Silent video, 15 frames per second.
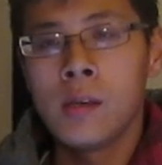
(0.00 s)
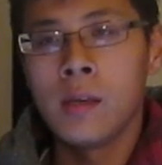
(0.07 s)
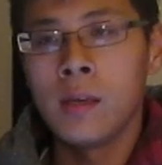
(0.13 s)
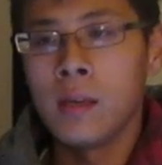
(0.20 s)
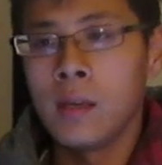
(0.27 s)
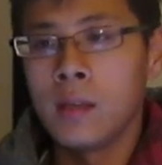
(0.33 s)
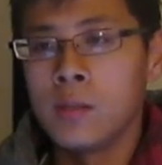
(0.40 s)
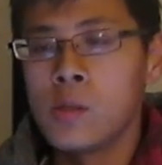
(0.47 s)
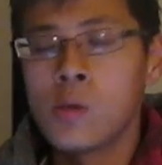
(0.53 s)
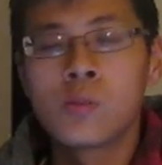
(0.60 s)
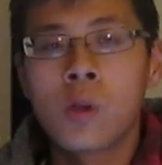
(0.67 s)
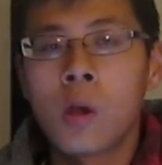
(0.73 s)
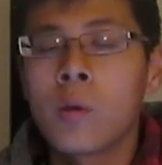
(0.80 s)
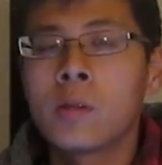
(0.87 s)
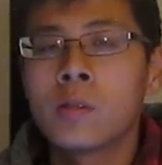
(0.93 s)
And
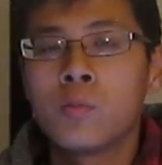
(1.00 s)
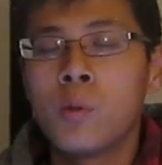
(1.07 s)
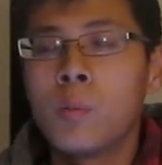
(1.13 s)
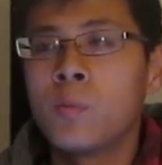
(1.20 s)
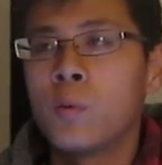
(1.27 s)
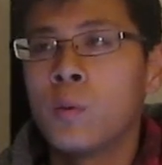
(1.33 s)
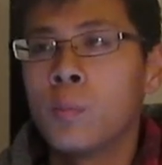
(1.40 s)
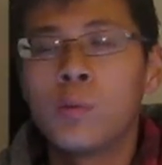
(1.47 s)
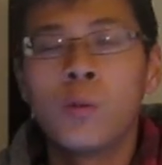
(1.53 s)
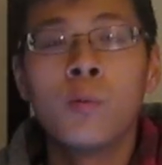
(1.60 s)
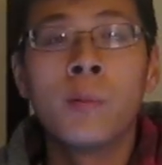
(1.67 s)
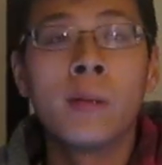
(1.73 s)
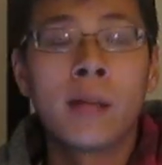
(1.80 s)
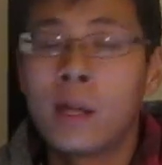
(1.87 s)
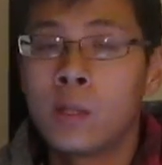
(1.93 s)
there's always room for
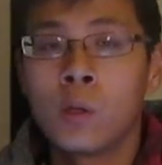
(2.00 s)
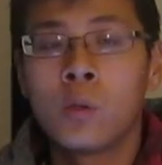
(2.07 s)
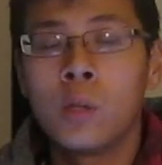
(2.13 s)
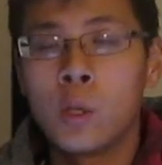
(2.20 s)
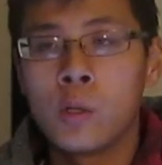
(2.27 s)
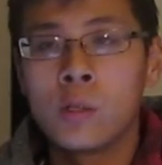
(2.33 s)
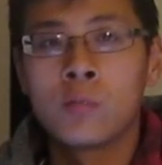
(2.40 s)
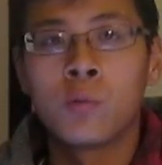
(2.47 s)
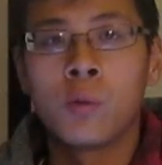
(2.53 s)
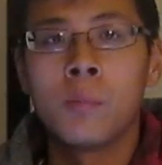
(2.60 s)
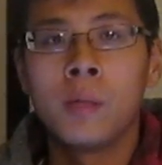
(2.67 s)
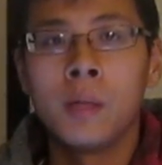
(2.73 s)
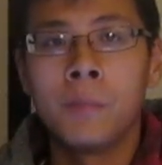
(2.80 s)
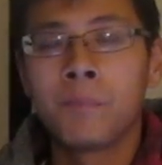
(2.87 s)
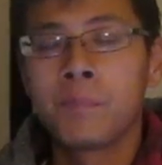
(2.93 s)
improvement. I know there is for
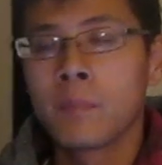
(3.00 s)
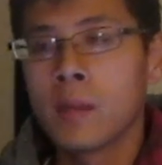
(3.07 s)
me.